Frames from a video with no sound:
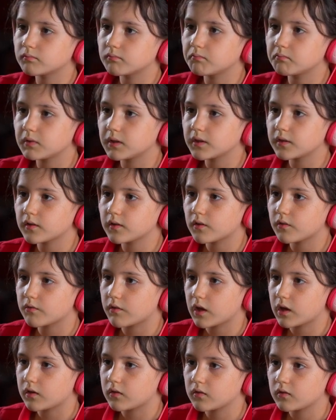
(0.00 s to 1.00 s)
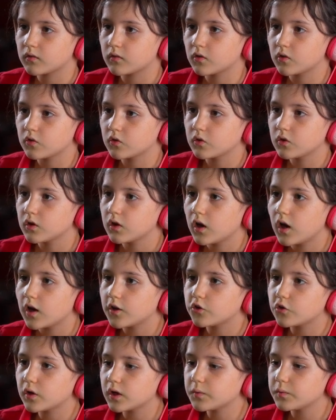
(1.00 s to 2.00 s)
Meh, it's fine.
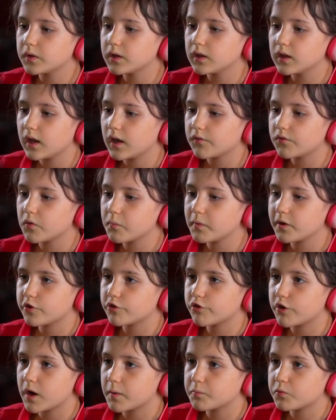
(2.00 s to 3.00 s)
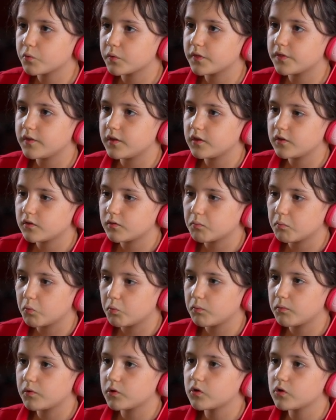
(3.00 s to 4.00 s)
Do I really have to be trapped with these
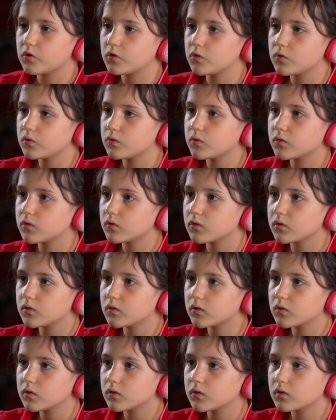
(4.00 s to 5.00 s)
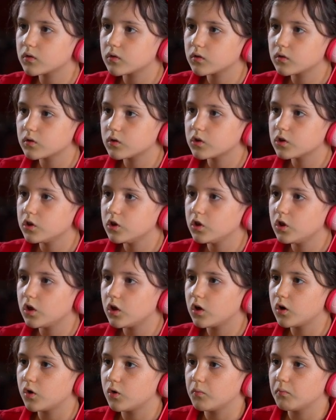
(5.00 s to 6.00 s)
two?
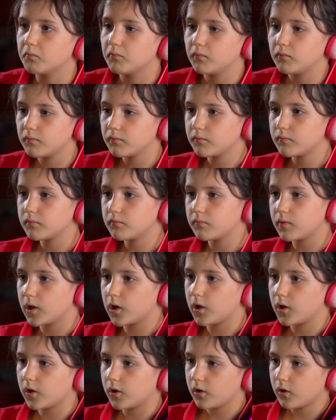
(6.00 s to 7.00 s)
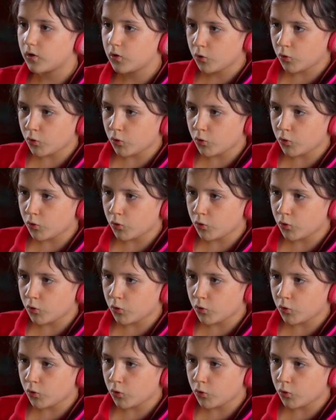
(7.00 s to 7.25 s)
Oh, man.